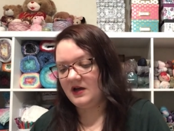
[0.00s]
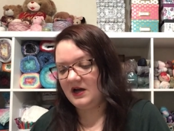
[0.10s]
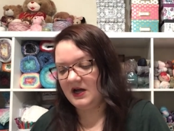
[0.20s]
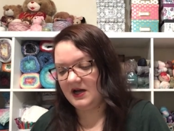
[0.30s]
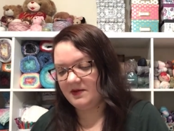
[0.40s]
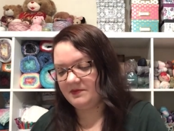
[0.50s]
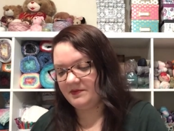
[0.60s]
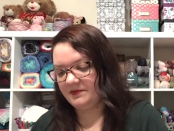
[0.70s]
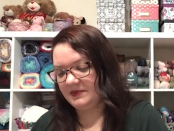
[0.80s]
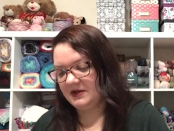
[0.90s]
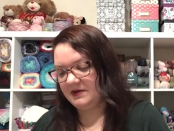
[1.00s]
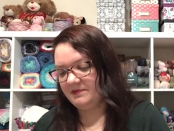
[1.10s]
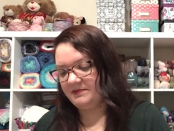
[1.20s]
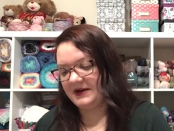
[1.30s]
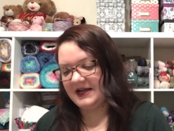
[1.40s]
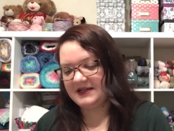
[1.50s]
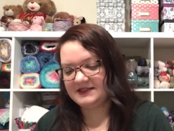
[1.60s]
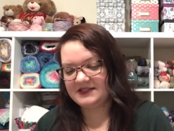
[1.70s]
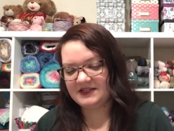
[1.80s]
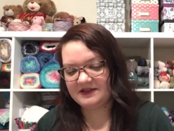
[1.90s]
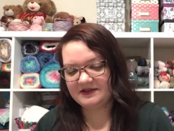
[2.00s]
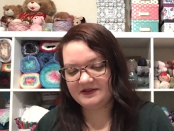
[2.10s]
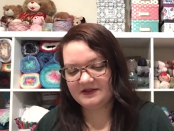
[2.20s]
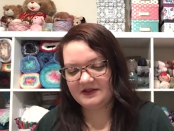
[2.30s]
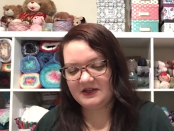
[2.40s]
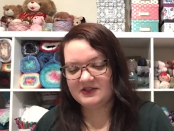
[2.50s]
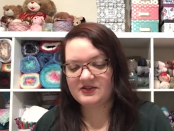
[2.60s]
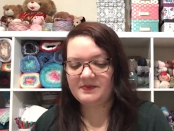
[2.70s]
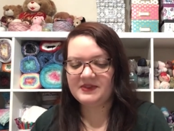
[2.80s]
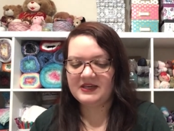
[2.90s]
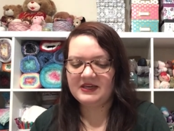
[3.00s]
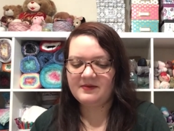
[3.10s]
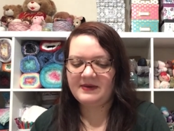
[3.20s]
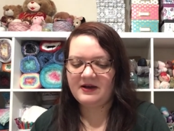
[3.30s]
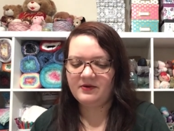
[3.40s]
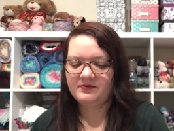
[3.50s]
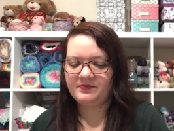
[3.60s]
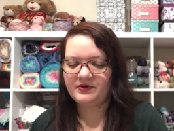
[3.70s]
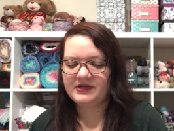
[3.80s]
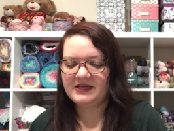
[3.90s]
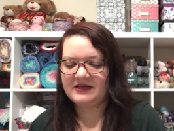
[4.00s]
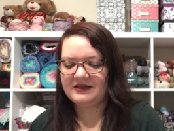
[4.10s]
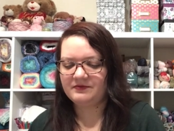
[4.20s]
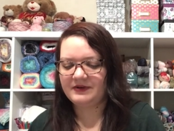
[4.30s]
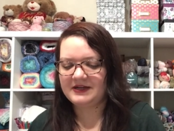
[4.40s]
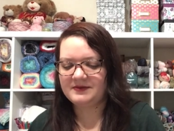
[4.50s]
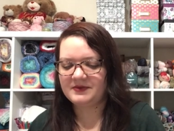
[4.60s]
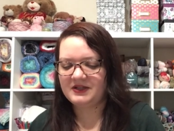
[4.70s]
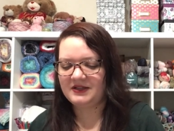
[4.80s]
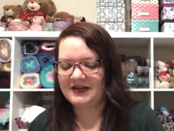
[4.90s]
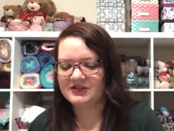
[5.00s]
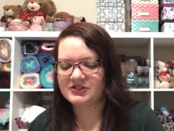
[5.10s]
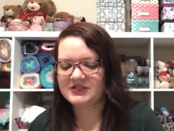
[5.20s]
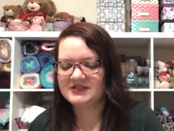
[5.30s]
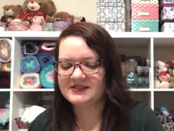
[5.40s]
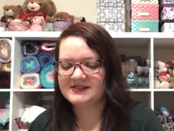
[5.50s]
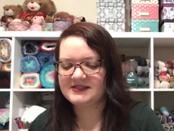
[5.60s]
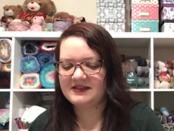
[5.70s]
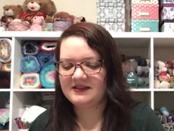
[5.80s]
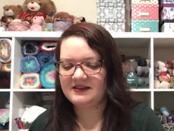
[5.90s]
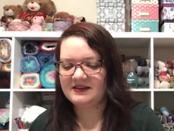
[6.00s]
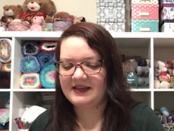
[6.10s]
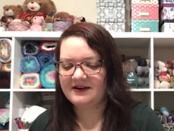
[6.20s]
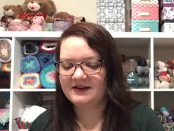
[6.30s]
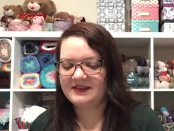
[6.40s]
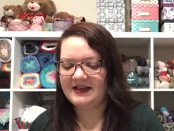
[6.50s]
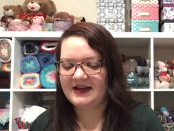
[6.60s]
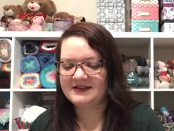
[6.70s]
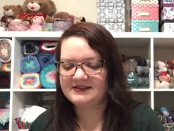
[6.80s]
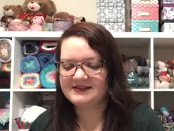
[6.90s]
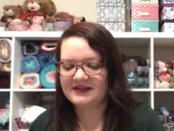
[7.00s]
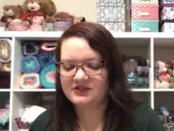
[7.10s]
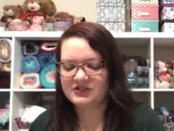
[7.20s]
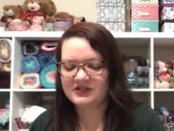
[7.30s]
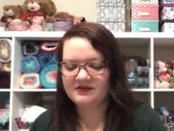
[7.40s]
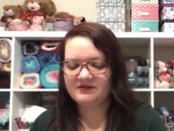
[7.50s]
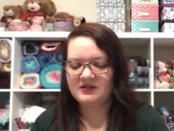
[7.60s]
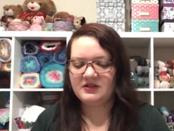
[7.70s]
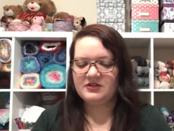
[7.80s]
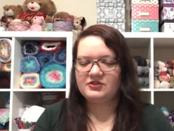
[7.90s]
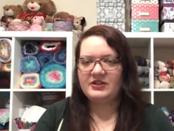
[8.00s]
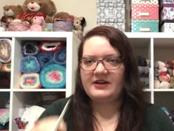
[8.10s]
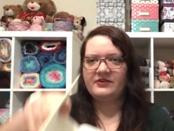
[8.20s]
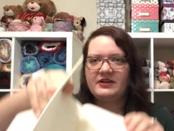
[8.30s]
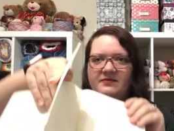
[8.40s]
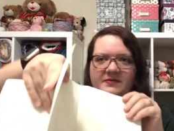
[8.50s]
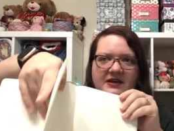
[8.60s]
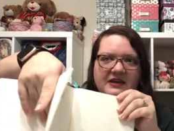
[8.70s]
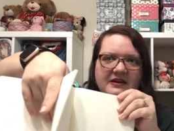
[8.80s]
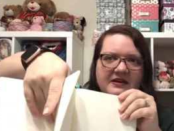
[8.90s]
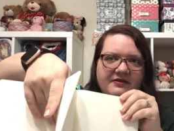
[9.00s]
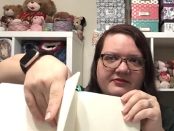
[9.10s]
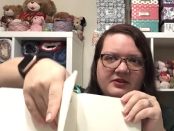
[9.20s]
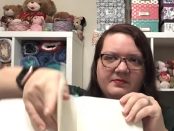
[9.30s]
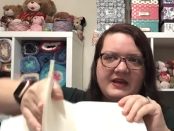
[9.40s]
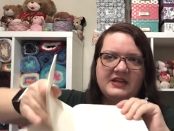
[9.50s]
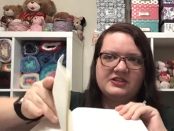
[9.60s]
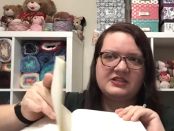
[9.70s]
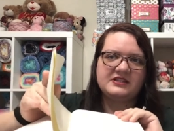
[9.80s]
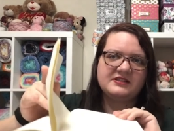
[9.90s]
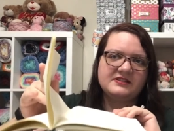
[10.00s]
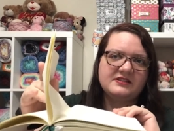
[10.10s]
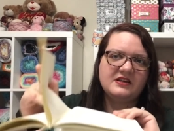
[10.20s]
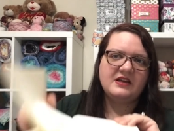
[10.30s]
Um, but so I'm thinking about putting random collections there in that section. So that'll give me a few pages